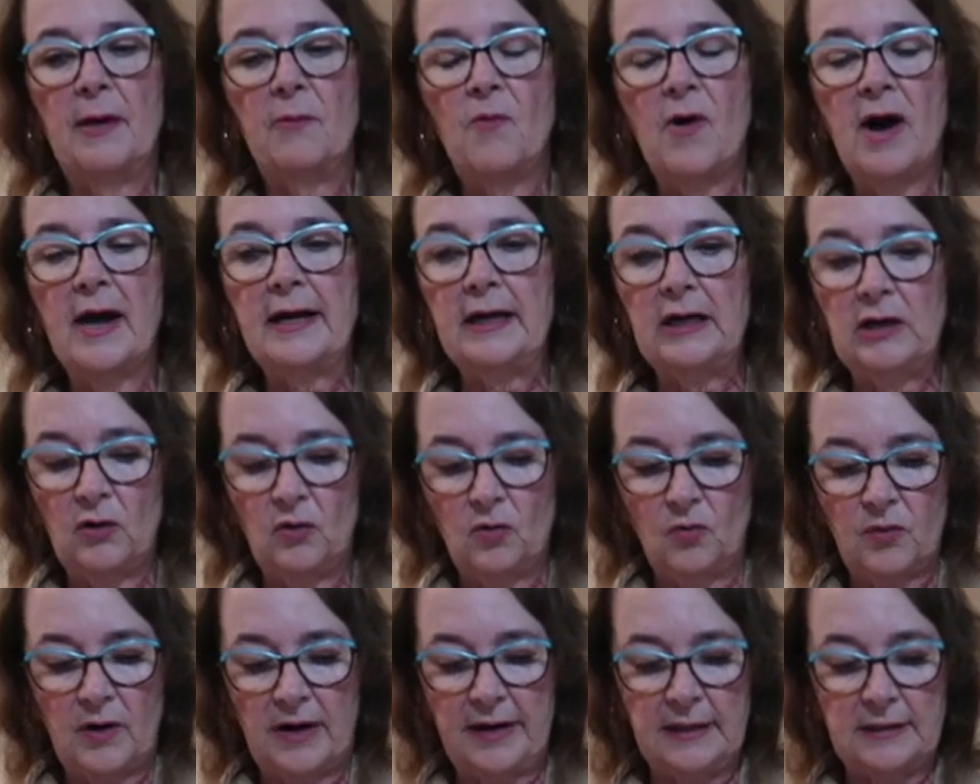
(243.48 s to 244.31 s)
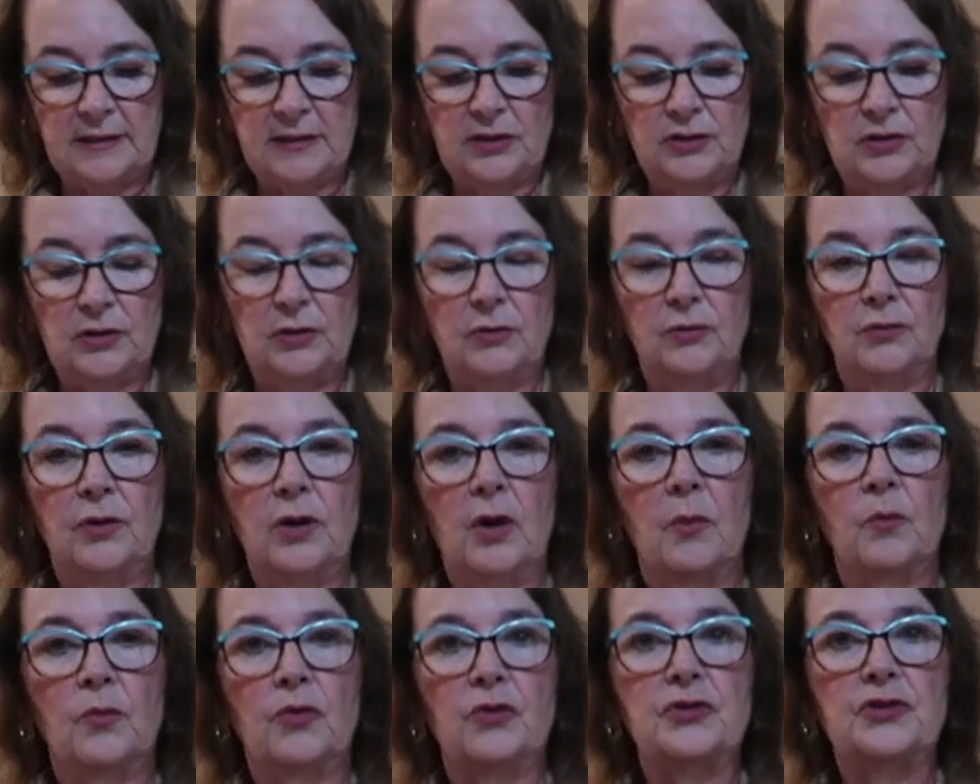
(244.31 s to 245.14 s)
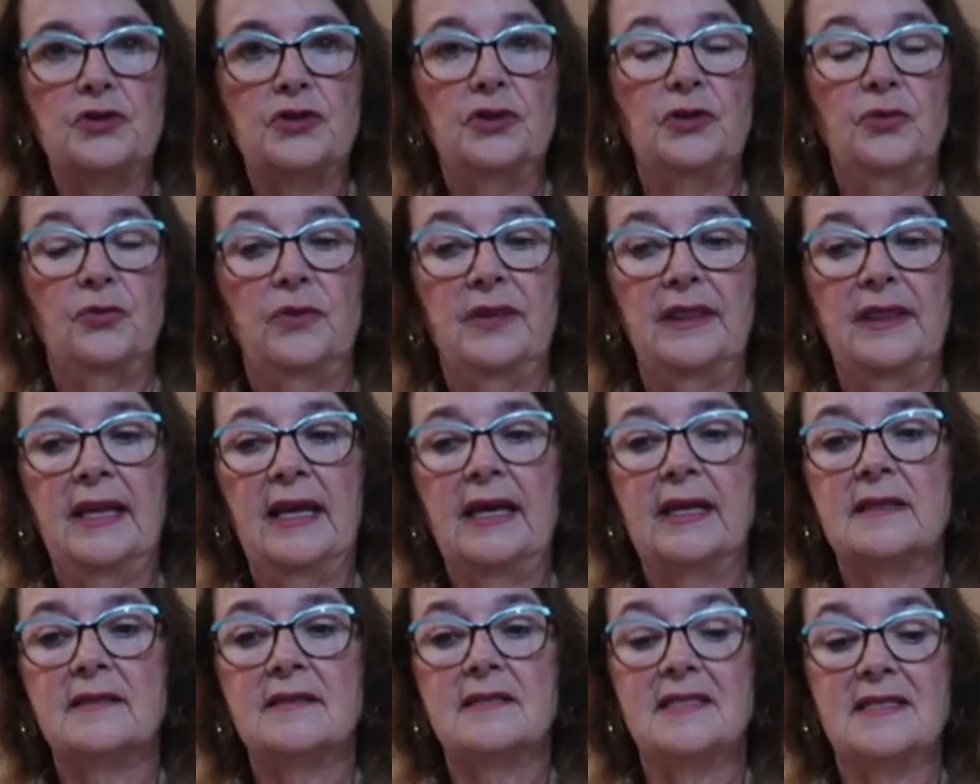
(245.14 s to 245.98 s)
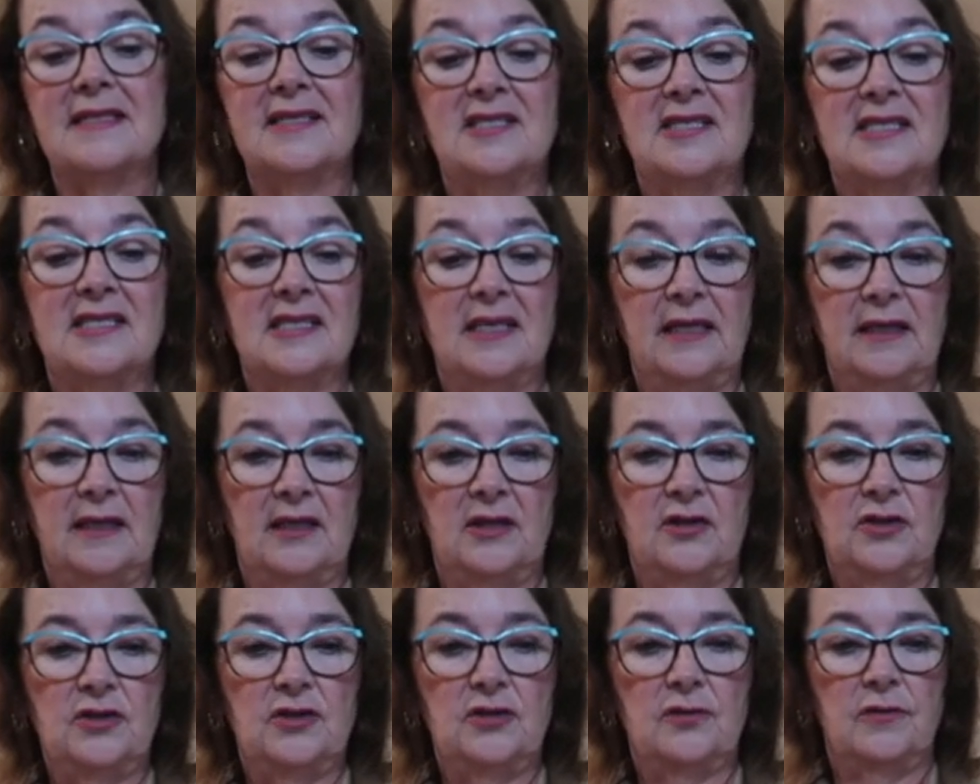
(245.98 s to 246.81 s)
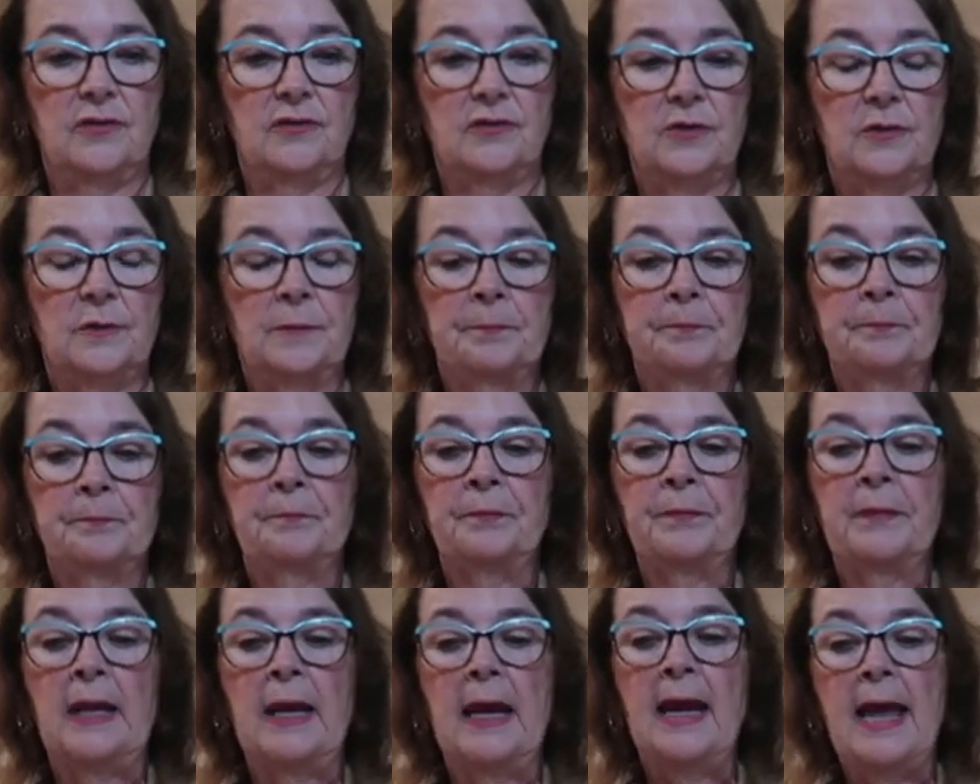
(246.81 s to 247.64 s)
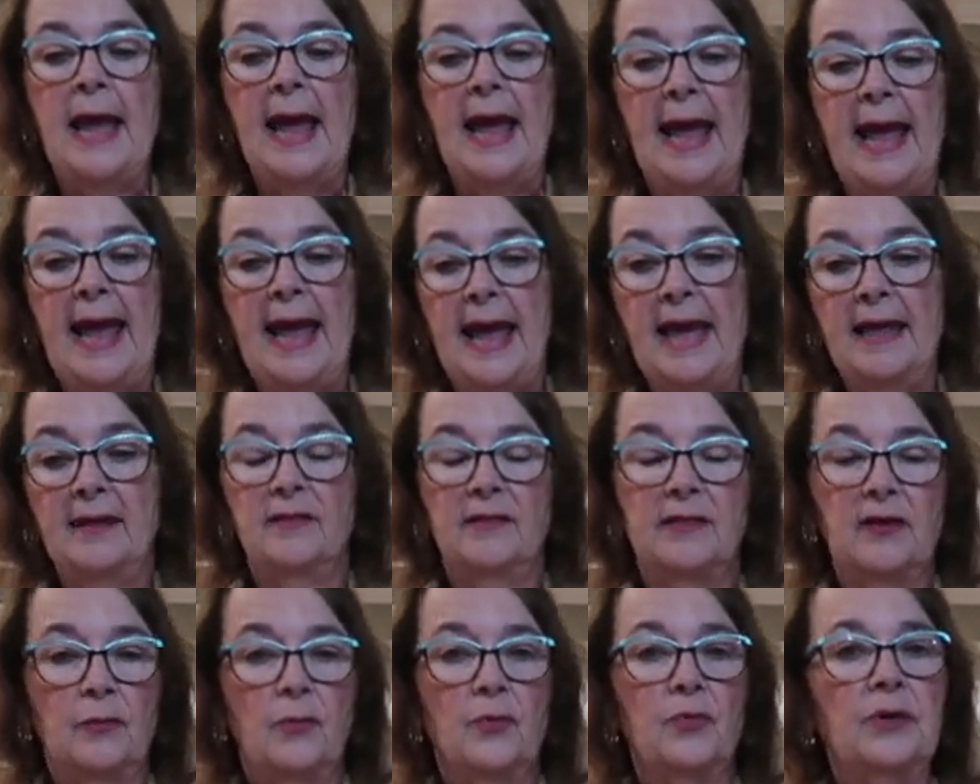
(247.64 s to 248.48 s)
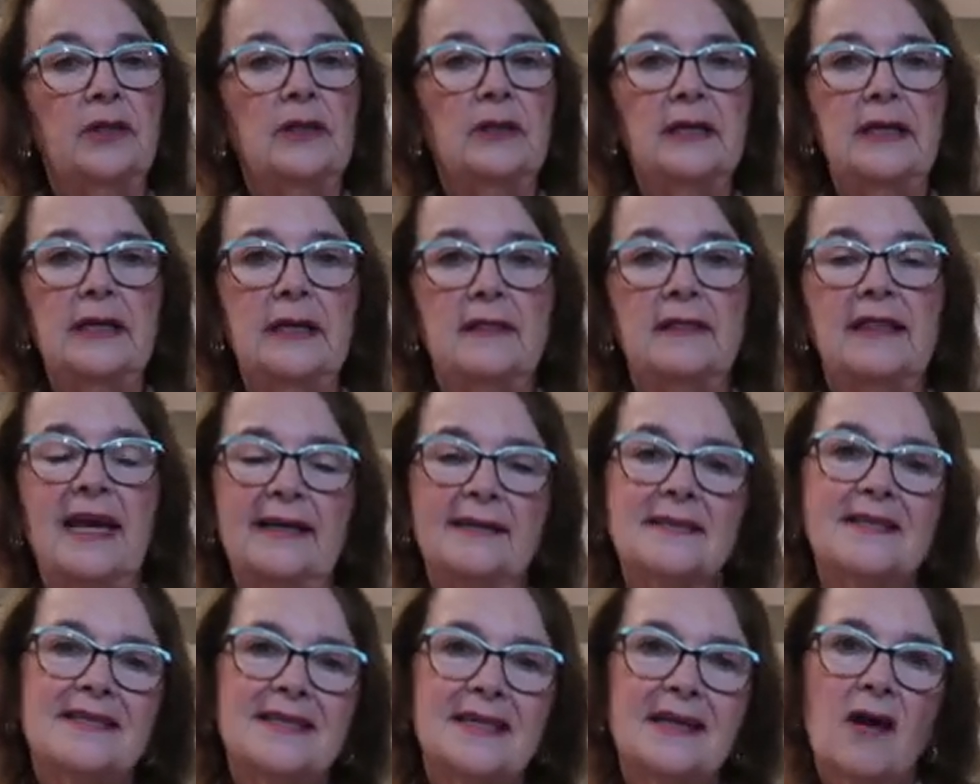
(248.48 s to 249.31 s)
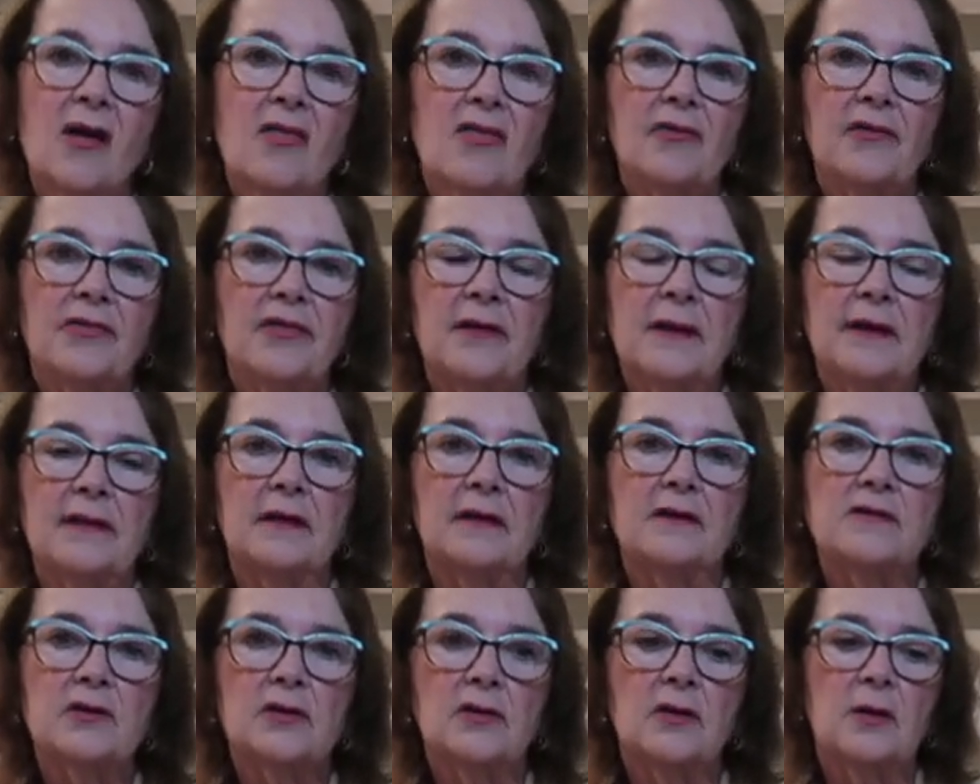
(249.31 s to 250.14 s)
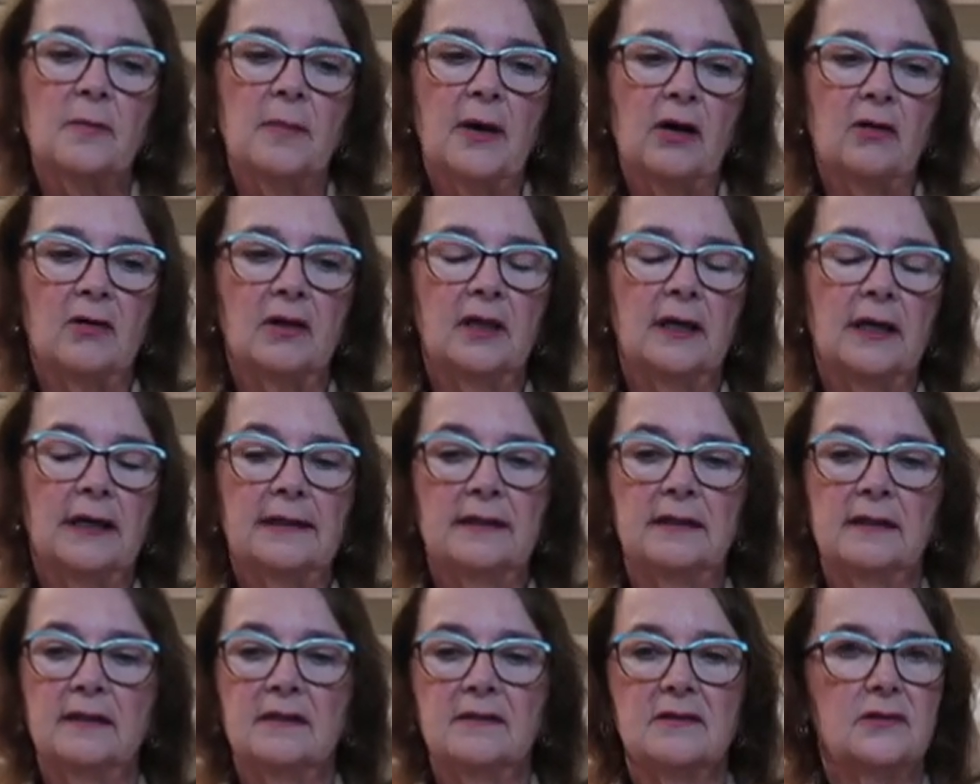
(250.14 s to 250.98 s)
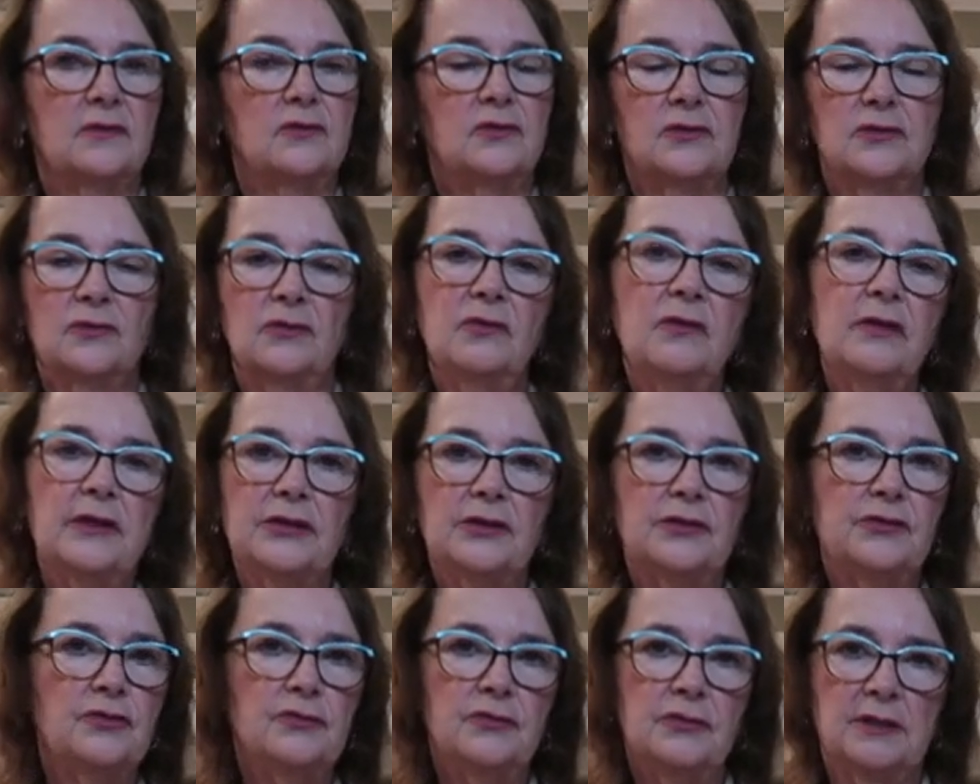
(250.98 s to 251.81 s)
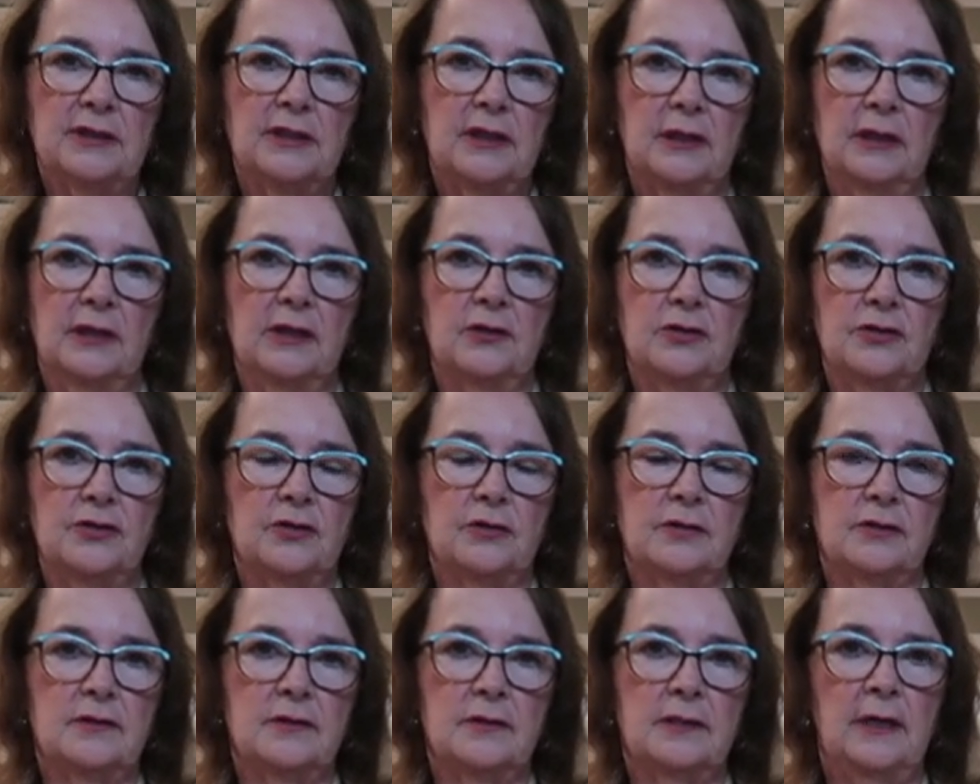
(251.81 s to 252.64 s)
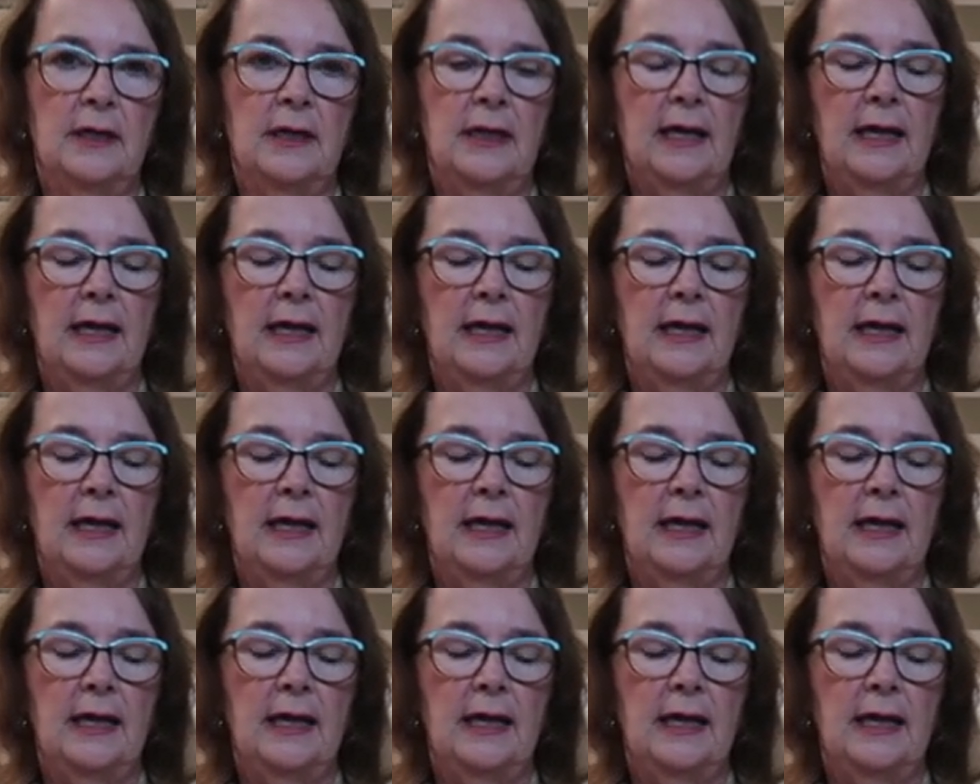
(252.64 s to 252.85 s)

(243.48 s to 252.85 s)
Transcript: I want to go right to number 2, and that is the signatures. And that's the other thing that's good about collecting this. There's only 2 signatures.